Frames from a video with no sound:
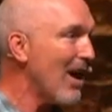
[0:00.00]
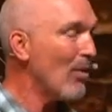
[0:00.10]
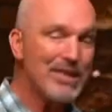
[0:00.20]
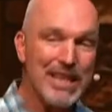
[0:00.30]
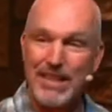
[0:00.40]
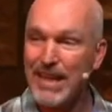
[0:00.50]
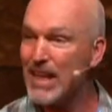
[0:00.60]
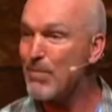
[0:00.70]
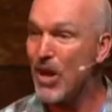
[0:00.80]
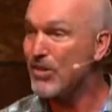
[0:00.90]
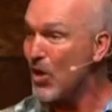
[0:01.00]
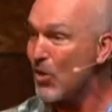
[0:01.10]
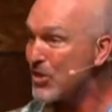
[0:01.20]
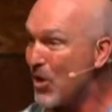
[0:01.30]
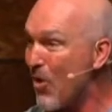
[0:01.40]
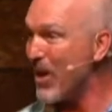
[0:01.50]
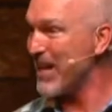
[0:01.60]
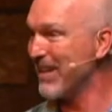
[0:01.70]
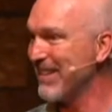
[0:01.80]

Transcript: What's he thinking about Dogecoin?